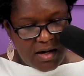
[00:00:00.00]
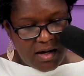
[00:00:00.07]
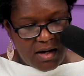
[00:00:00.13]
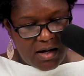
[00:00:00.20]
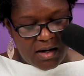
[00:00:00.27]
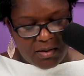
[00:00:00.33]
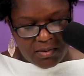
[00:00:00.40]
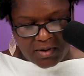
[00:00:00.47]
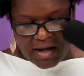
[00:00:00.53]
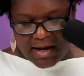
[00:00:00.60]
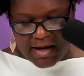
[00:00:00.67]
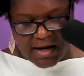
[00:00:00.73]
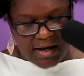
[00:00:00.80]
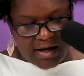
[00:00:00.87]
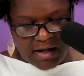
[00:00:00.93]
uh,
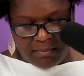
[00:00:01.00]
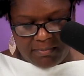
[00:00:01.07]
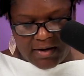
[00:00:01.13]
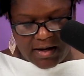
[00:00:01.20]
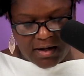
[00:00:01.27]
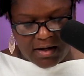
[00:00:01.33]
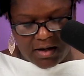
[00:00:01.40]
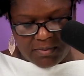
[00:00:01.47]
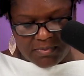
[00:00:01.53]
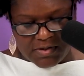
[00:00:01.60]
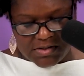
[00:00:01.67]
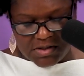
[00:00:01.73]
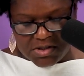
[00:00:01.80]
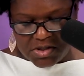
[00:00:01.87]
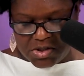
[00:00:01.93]
I, I got to back up
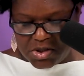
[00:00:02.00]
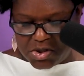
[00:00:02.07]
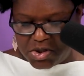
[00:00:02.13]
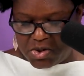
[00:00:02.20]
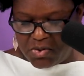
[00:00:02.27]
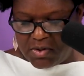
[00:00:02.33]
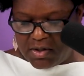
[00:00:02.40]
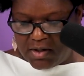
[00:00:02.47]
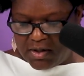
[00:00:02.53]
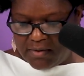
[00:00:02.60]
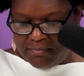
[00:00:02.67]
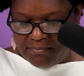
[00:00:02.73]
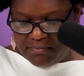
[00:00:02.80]
because this is just too good.